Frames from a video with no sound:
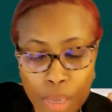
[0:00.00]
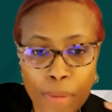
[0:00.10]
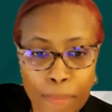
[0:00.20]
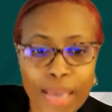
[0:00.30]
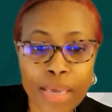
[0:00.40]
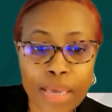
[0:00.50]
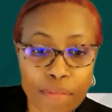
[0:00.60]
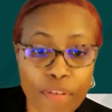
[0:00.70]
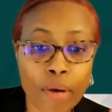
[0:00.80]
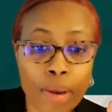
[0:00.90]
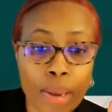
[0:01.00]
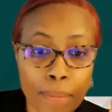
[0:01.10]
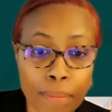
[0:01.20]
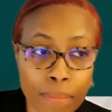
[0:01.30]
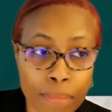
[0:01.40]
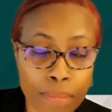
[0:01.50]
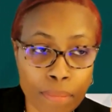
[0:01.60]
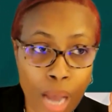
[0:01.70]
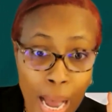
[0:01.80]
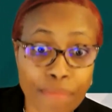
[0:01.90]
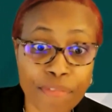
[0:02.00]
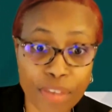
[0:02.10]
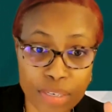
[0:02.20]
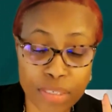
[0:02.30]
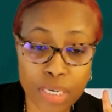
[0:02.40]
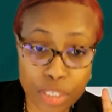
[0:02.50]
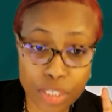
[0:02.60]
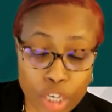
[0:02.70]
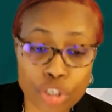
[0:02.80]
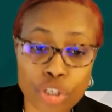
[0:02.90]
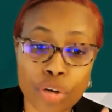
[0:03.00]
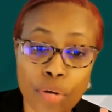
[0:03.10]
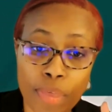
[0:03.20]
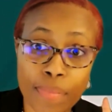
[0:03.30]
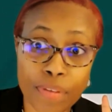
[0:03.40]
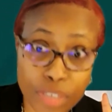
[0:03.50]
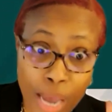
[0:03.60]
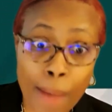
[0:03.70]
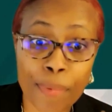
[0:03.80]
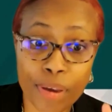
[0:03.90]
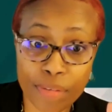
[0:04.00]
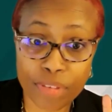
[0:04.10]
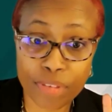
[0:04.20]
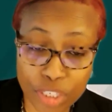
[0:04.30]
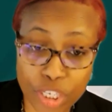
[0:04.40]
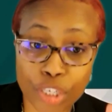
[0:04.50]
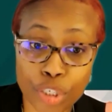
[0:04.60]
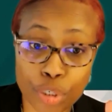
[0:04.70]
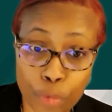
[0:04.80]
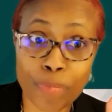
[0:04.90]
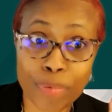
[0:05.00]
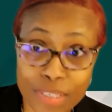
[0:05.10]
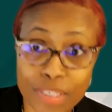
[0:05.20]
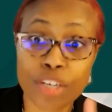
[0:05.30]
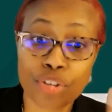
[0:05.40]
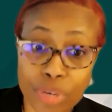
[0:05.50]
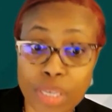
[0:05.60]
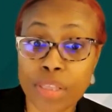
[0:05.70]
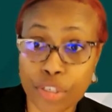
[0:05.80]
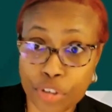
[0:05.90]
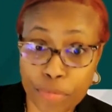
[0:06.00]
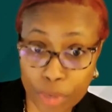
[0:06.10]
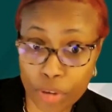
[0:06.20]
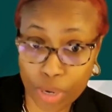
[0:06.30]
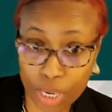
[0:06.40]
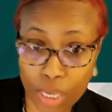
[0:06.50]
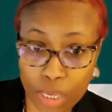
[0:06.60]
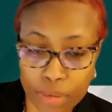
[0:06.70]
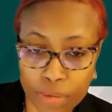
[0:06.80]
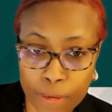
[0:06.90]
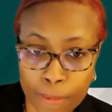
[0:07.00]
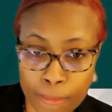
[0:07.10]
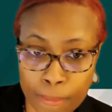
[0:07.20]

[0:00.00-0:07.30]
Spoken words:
but making it very obvious and intentional that the topic of the discussion will be centered in this community.